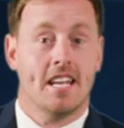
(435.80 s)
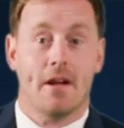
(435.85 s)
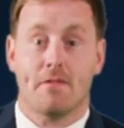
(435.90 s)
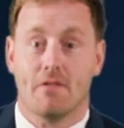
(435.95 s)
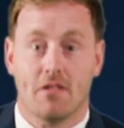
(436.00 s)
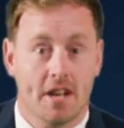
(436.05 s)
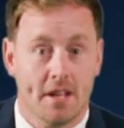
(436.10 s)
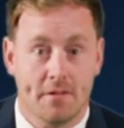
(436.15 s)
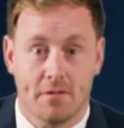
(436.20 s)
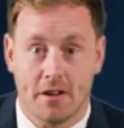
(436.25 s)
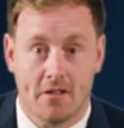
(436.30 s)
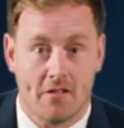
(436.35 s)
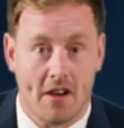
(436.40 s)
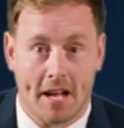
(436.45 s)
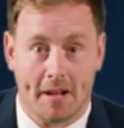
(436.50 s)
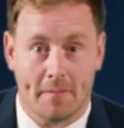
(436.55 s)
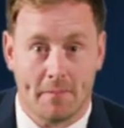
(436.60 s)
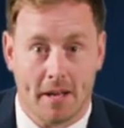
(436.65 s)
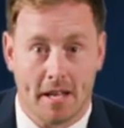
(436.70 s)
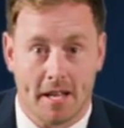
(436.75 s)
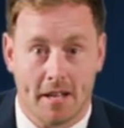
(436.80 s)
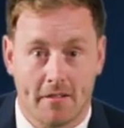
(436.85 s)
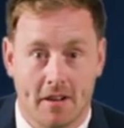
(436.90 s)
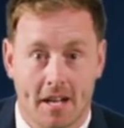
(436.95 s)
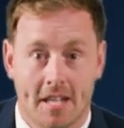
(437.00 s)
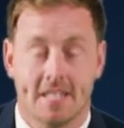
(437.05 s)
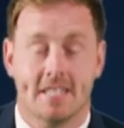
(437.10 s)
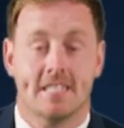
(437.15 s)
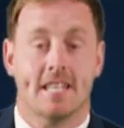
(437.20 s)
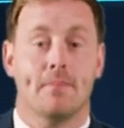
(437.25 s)
never even rang me,
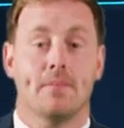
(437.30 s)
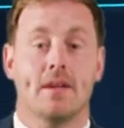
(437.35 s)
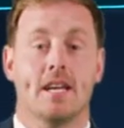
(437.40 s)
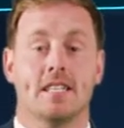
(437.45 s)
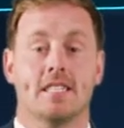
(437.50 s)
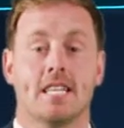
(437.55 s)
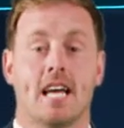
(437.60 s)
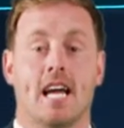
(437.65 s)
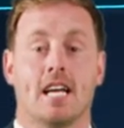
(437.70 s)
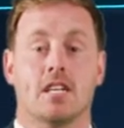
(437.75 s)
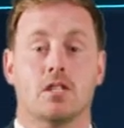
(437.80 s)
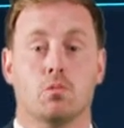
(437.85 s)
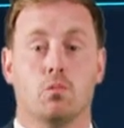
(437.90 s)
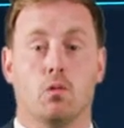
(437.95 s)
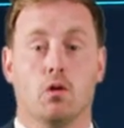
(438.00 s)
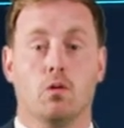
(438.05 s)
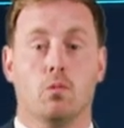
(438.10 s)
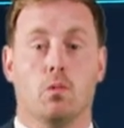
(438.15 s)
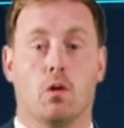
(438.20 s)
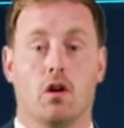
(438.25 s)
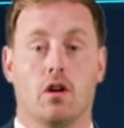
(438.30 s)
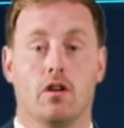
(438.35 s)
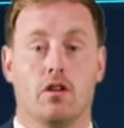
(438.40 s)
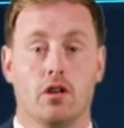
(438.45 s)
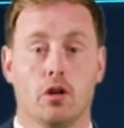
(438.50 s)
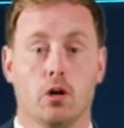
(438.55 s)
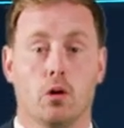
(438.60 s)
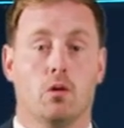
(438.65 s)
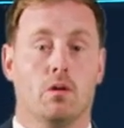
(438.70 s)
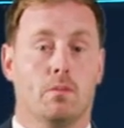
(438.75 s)
right? Sent me a text, one
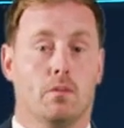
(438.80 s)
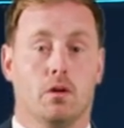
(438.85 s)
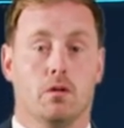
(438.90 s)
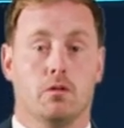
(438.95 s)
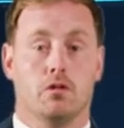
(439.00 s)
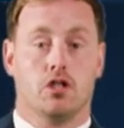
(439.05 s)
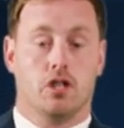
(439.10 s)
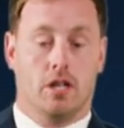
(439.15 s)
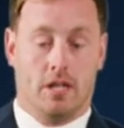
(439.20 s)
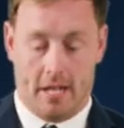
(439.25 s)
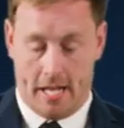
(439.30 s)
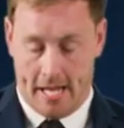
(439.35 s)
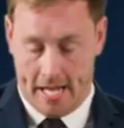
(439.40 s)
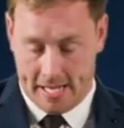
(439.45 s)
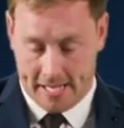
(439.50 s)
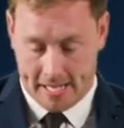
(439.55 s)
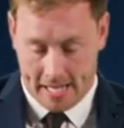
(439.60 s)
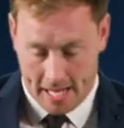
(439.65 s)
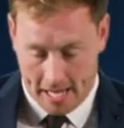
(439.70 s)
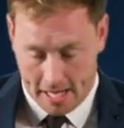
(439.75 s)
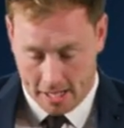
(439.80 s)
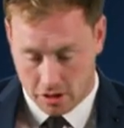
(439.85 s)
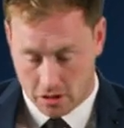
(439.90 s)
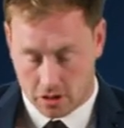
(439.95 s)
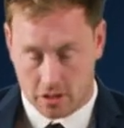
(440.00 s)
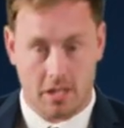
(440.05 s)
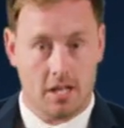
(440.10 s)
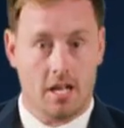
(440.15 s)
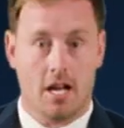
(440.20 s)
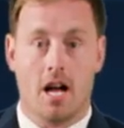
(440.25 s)
word, no emotion,
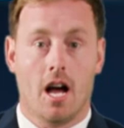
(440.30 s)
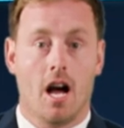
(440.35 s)
engaged.